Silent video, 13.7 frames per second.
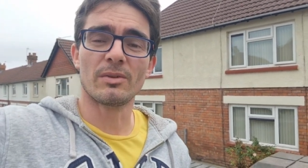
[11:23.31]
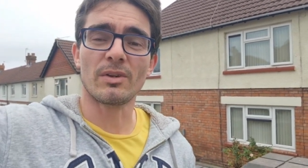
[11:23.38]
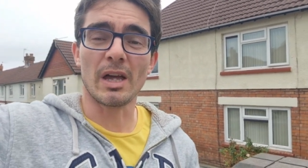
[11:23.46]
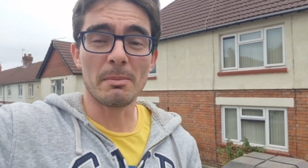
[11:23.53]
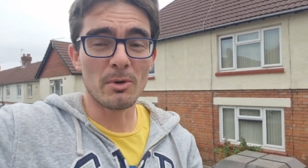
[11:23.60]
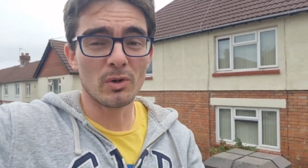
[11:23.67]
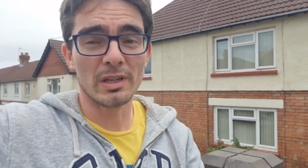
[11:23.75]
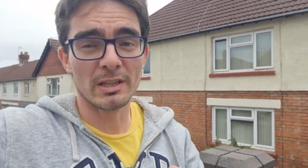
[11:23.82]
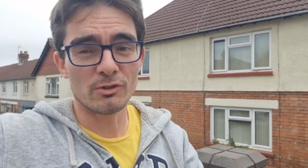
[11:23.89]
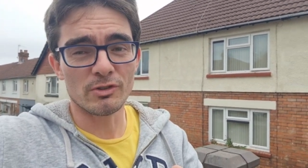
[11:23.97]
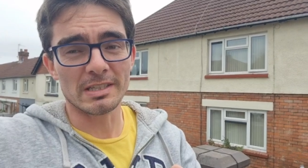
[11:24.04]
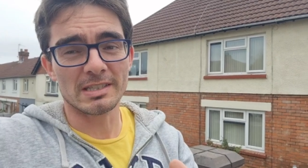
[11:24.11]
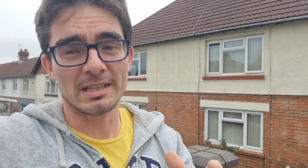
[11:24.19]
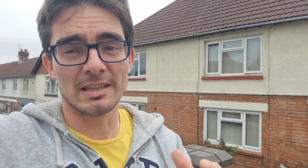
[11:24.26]
I'm only
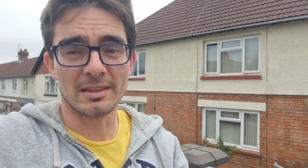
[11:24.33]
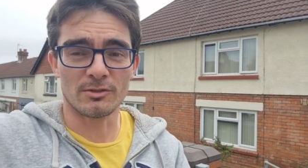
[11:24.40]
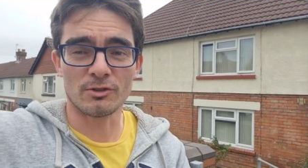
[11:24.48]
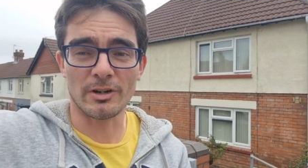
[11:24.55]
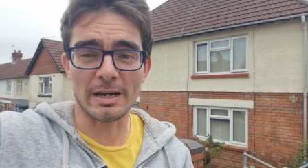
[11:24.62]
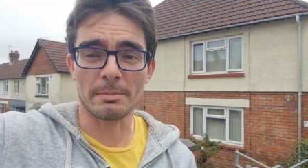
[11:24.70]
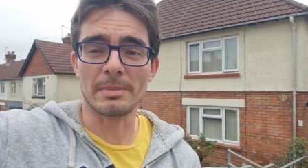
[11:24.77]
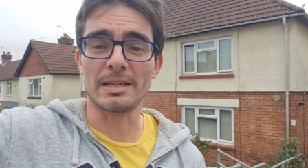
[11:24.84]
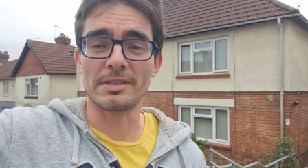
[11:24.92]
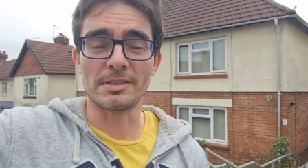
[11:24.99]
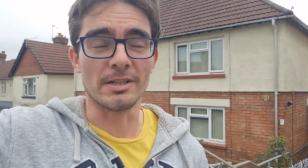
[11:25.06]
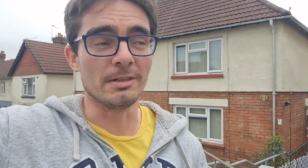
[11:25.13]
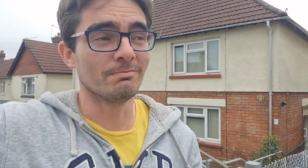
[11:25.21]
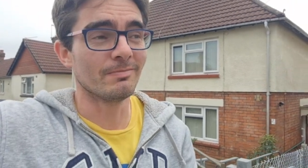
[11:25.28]
interested in the
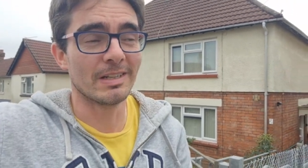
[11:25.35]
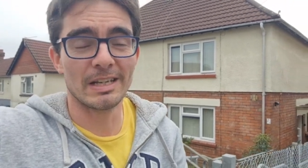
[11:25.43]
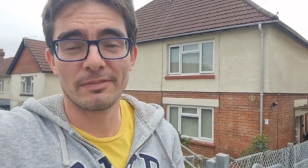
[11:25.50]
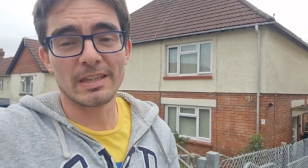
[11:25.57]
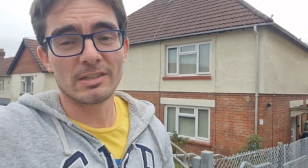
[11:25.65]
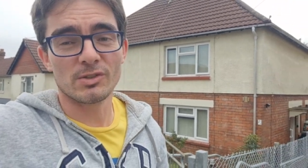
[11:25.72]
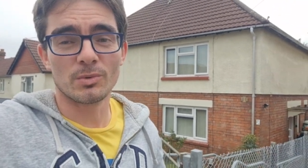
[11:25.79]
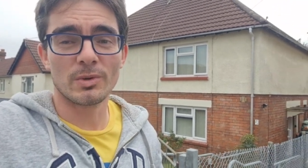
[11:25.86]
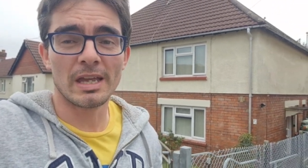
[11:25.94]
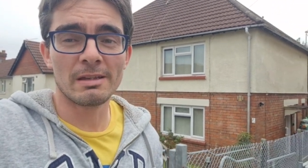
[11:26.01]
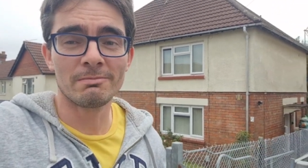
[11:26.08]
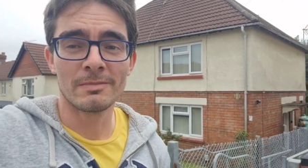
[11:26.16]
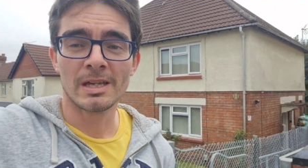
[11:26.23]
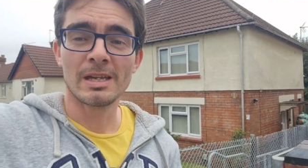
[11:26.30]
Trackmaster, and if that's okay,
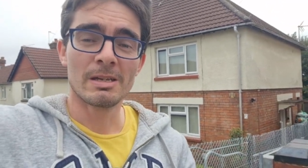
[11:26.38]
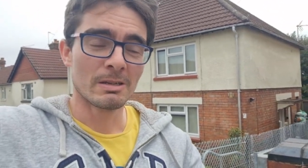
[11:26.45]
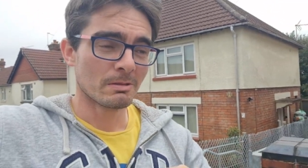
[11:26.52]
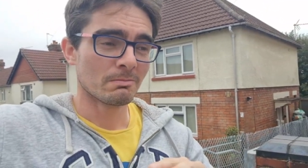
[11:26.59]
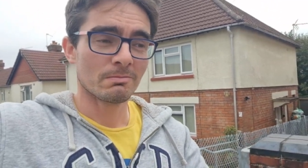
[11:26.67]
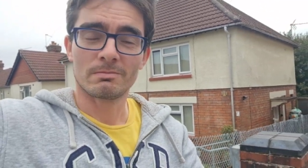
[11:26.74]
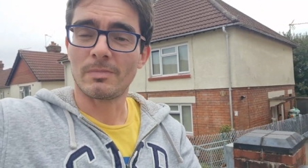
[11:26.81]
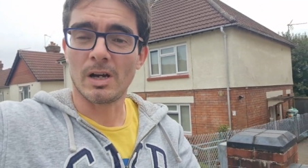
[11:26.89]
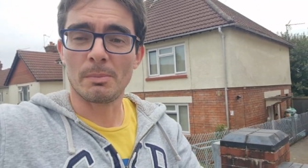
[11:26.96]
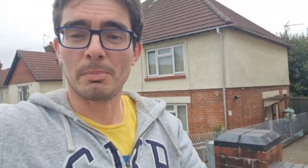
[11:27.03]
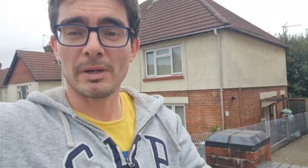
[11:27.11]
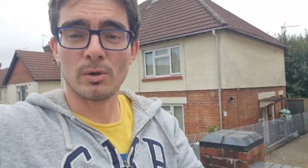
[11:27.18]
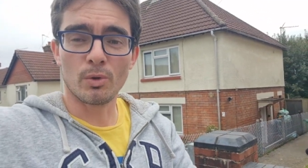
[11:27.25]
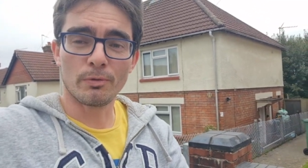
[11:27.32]
I'll
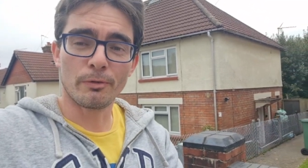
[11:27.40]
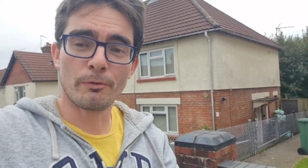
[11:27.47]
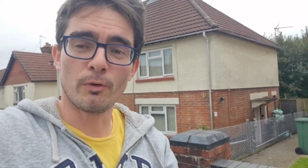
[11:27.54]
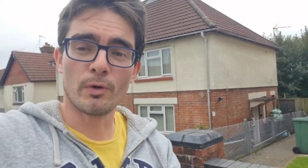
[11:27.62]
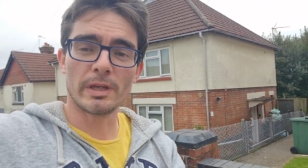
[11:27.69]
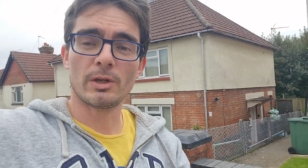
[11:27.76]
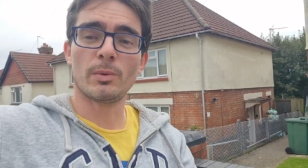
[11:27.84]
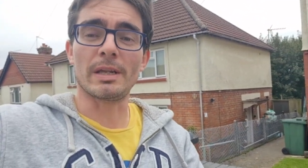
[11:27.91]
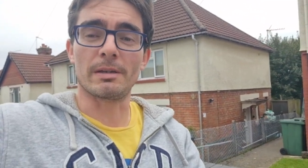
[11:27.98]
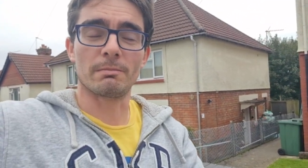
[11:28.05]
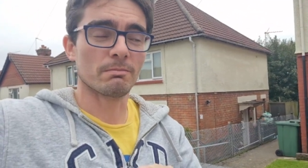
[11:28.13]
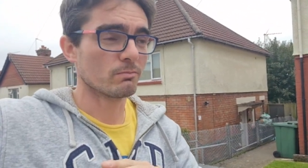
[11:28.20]
buy it all for forty quid.